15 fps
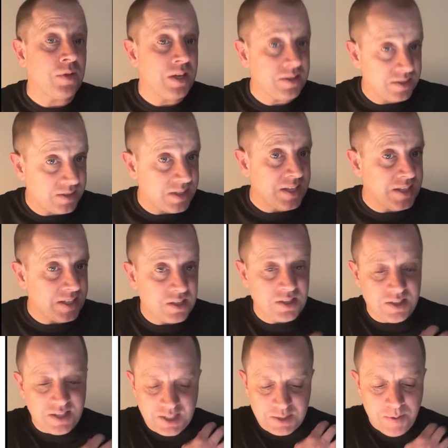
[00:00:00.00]
As I said, this is the
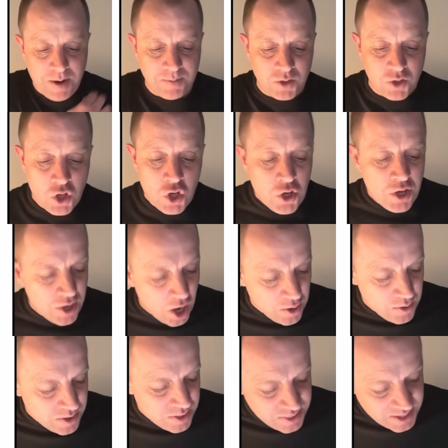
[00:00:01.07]
experiment. Now,
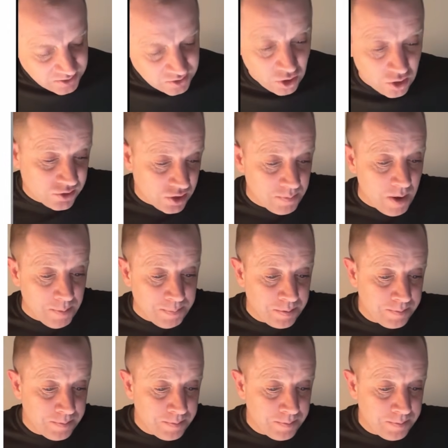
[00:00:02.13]
this does come up.